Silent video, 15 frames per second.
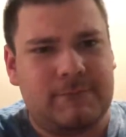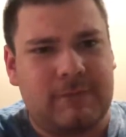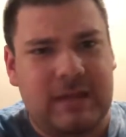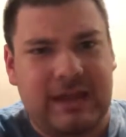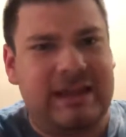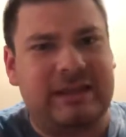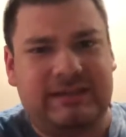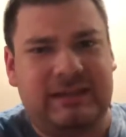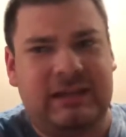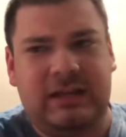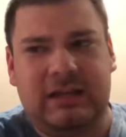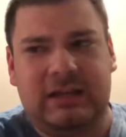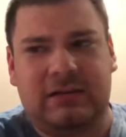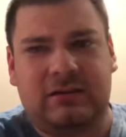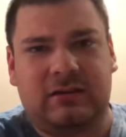
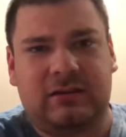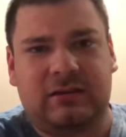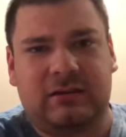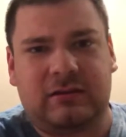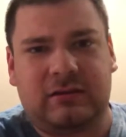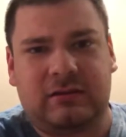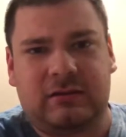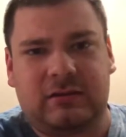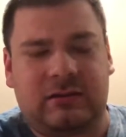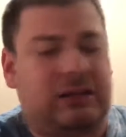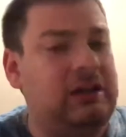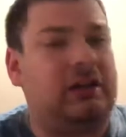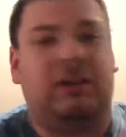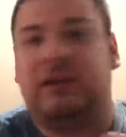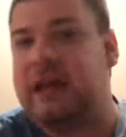easy
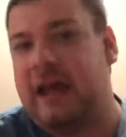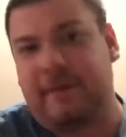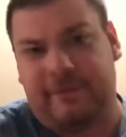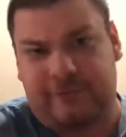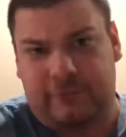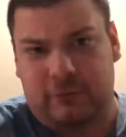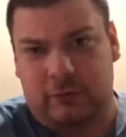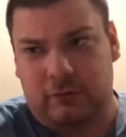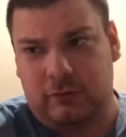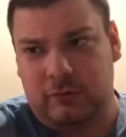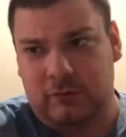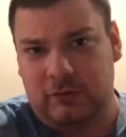to get through.